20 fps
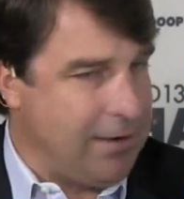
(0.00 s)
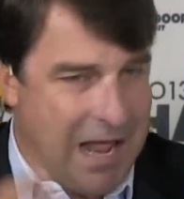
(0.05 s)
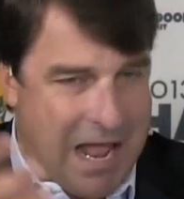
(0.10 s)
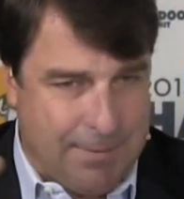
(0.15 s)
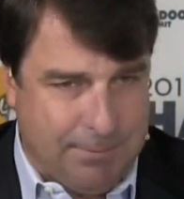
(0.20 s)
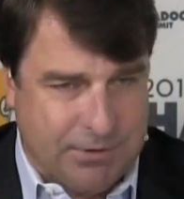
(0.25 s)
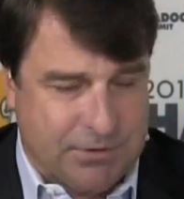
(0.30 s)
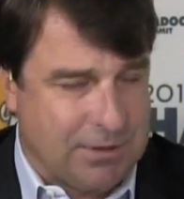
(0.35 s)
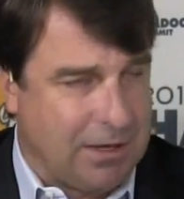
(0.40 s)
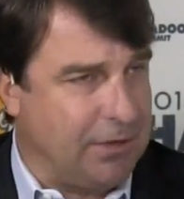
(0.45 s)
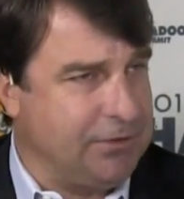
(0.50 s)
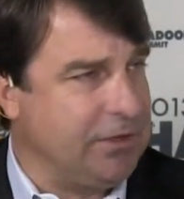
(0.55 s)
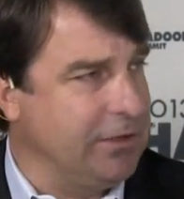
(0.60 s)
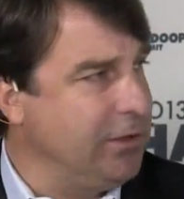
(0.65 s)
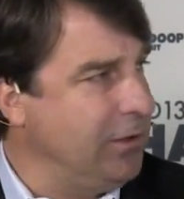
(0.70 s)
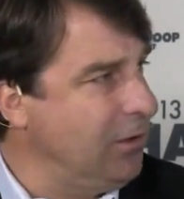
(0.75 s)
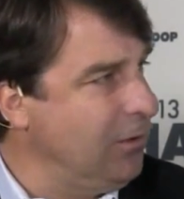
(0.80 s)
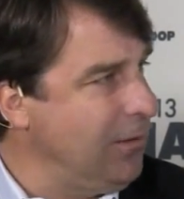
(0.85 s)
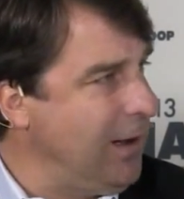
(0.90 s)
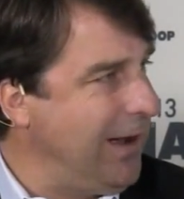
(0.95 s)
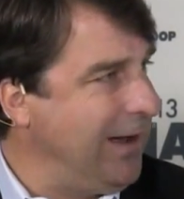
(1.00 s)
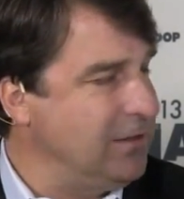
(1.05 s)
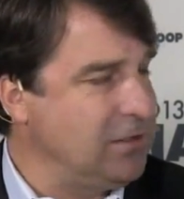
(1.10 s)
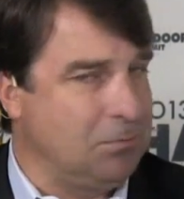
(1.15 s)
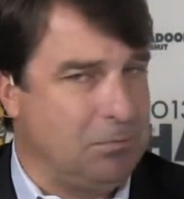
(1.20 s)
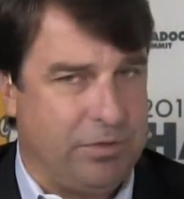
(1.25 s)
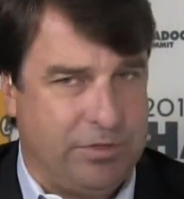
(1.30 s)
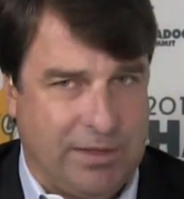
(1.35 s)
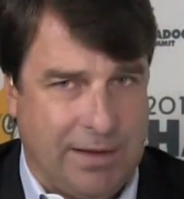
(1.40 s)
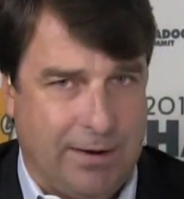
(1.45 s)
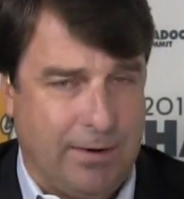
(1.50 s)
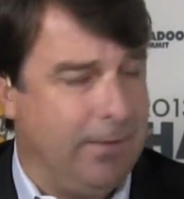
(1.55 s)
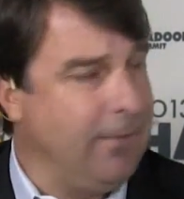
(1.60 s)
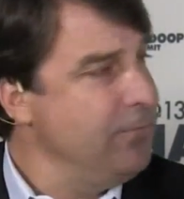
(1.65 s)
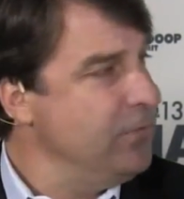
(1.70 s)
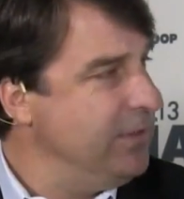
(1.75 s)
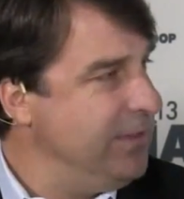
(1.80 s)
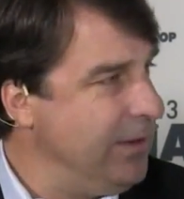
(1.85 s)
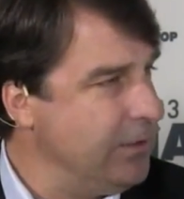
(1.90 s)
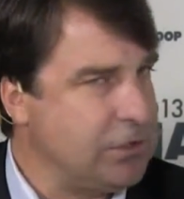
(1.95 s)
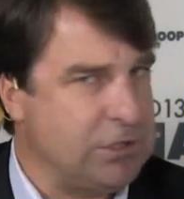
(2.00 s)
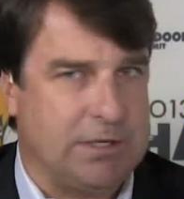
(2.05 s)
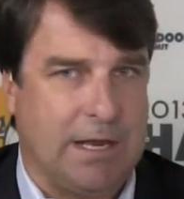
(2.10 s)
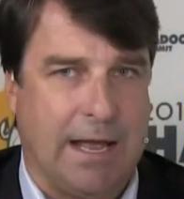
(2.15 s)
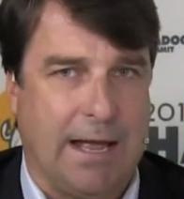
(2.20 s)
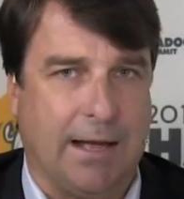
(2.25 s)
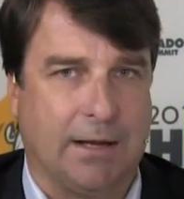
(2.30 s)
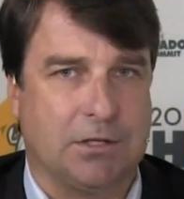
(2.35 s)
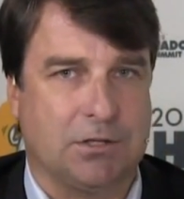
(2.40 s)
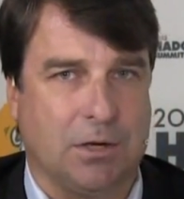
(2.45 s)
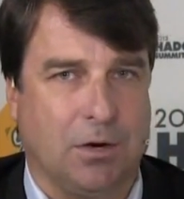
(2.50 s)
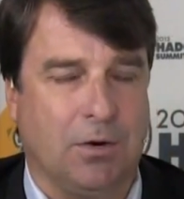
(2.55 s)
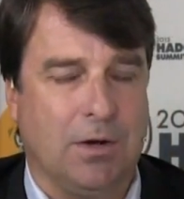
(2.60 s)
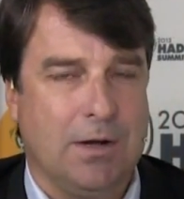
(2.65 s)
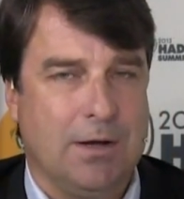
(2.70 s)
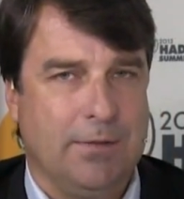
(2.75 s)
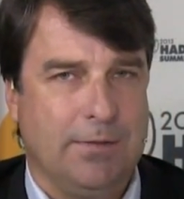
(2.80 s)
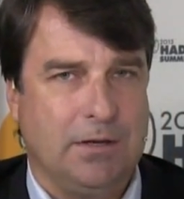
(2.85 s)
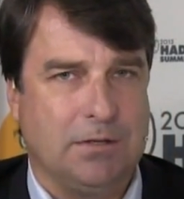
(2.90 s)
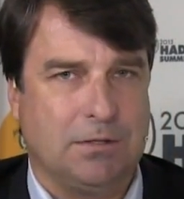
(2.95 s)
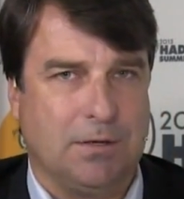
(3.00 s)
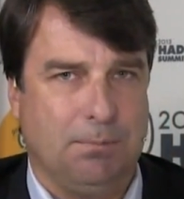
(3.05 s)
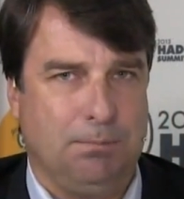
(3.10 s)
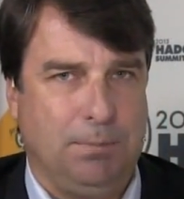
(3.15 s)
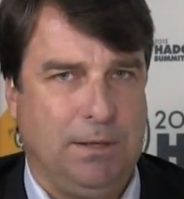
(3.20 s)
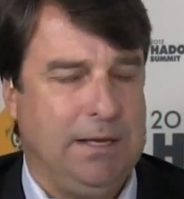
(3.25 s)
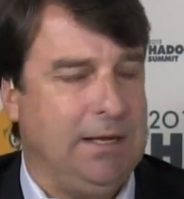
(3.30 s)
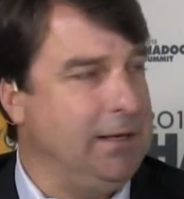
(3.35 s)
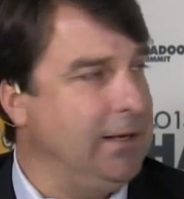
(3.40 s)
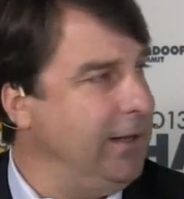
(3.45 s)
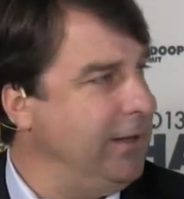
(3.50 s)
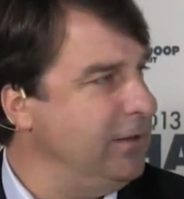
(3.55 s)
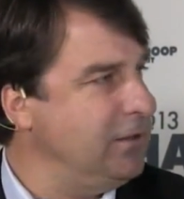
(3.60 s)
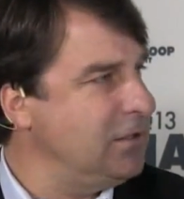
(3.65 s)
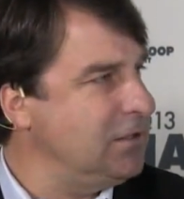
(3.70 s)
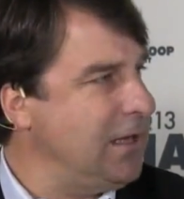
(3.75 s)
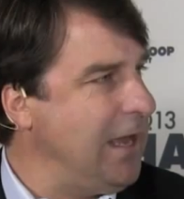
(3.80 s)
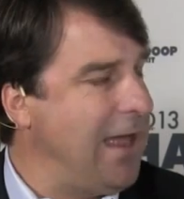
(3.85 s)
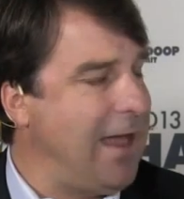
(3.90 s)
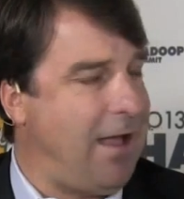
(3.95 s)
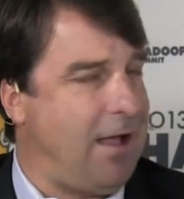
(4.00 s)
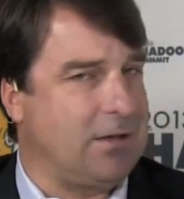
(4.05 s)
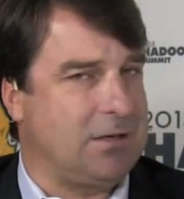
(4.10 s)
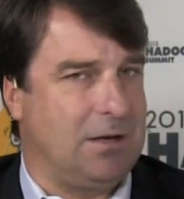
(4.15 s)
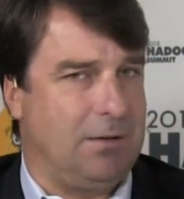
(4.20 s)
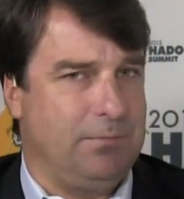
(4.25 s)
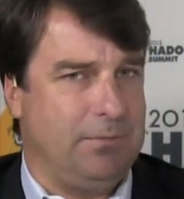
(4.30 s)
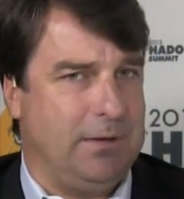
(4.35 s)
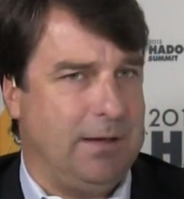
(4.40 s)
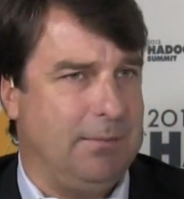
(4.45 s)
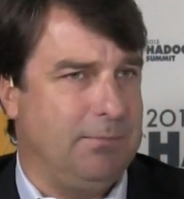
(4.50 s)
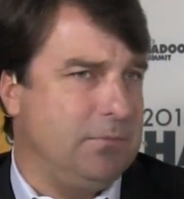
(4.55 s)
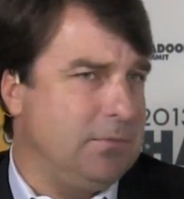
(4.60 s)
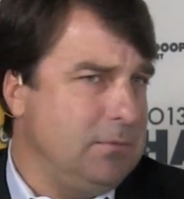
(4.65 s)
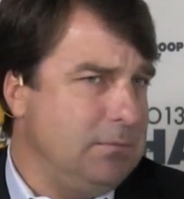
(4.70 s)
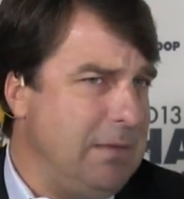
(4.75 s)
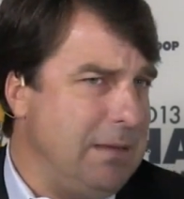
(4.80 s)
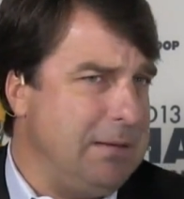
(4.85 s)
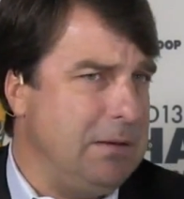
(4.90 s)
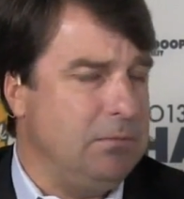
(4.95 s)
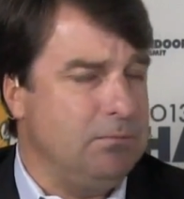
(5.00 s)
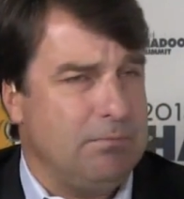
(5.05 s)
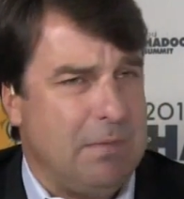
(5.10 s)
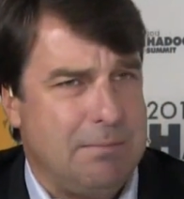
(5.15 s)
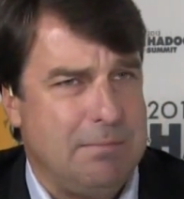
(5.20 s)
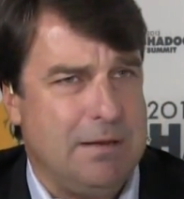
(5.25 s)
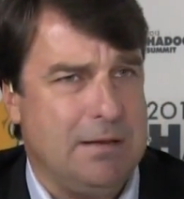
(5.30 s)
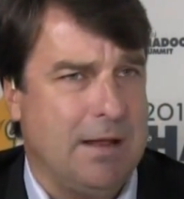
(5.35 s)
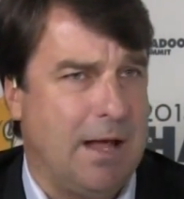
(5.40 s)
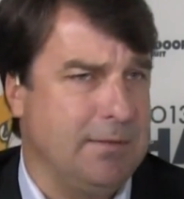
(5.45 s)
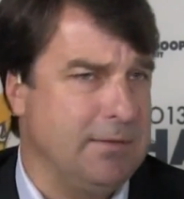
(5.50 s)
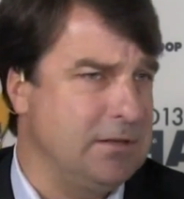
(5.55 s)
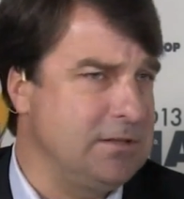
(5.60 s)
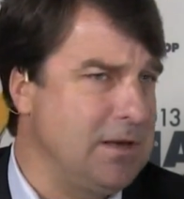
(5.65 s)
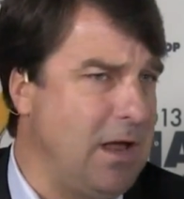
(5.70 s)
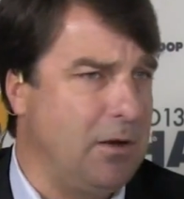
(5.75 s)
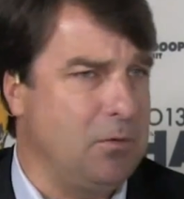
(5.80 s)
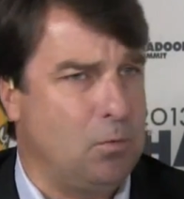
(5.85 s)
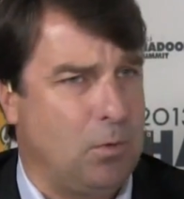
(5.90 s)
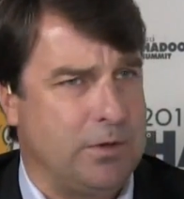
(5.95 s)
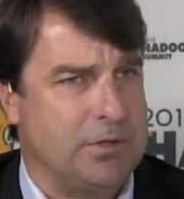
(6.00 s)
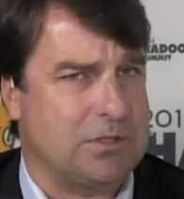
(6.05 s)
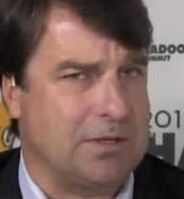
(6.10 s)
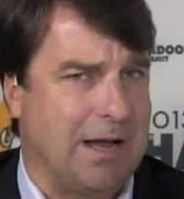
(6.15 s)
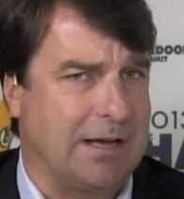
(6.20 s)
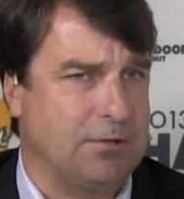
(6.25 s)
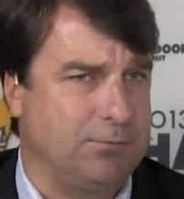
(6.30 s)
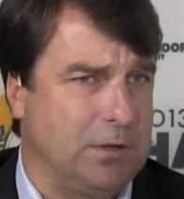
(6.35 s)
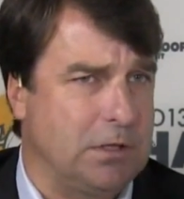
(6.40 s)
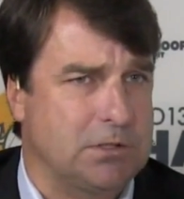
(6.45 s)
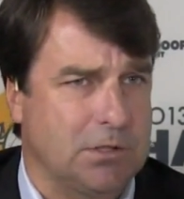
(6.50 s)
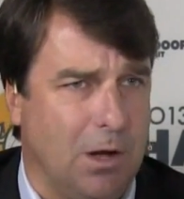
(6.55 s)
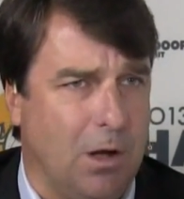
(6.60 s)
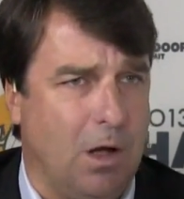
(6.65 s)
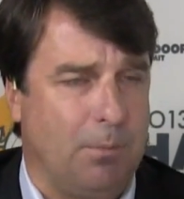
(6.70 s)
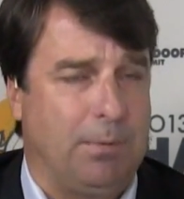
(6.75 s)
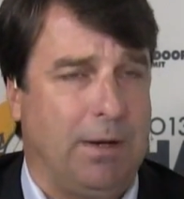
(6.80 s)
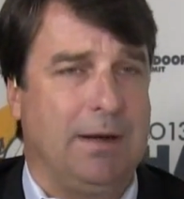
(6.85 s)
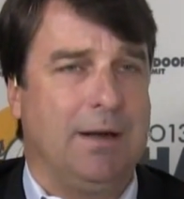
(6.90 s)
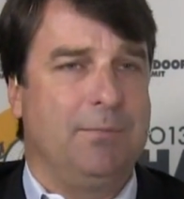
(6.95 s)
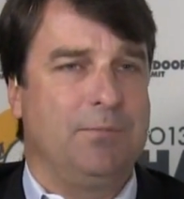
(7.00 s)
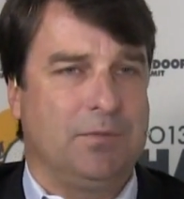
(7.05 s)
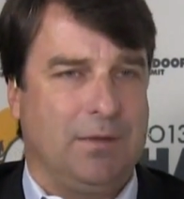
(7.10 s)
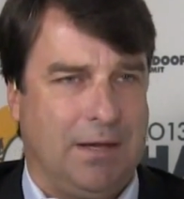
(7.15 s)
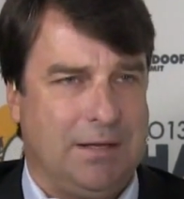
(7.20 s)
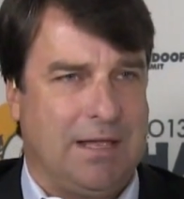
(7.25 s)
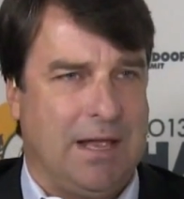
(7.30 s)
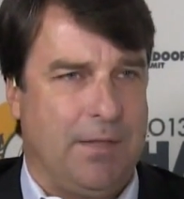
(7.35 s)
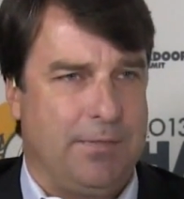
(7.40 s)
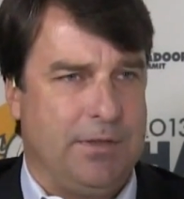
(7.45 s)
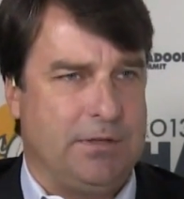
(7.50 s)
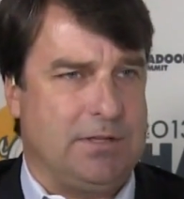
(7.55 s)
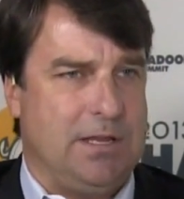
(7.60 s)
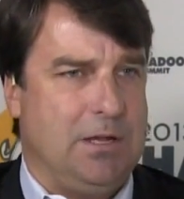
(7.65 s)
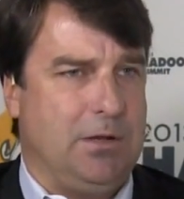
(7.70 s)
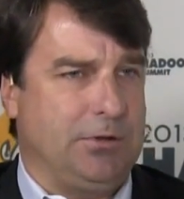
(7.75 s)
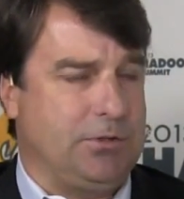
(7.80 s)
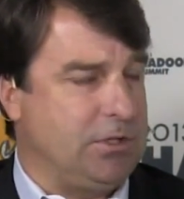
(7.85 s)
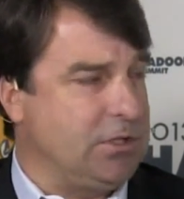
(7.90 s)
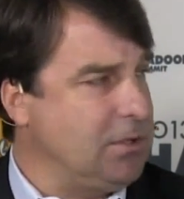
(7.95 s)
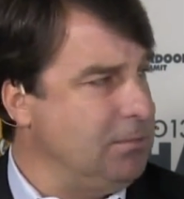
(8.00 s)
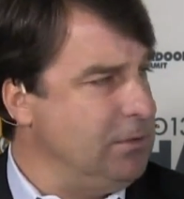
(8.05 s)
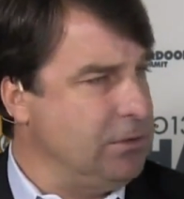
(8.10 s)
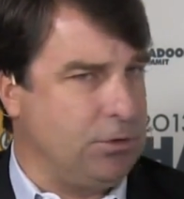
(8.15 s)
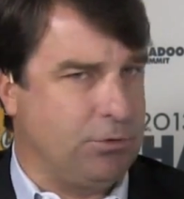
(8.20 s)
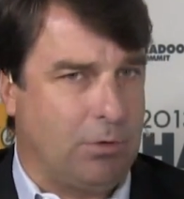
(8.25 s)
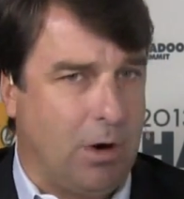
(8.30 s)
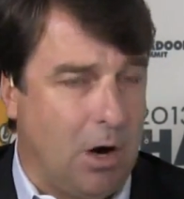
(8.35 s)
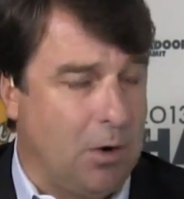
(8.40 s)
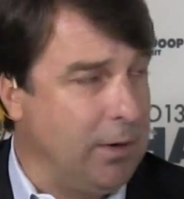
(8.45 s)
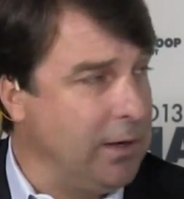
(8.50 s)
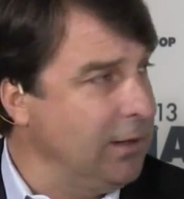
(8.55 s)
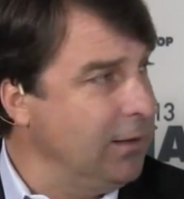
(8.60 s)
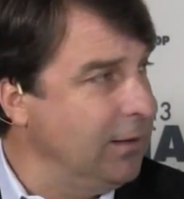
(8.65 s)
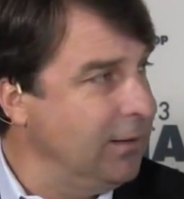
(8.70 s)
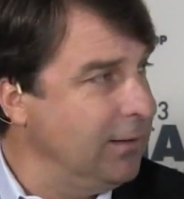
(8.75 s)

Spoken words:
Amazon's on the horizon with their stack. So there's competing stacks, and maybe not. There's not one size fits all. But again, this ecosystem is growing.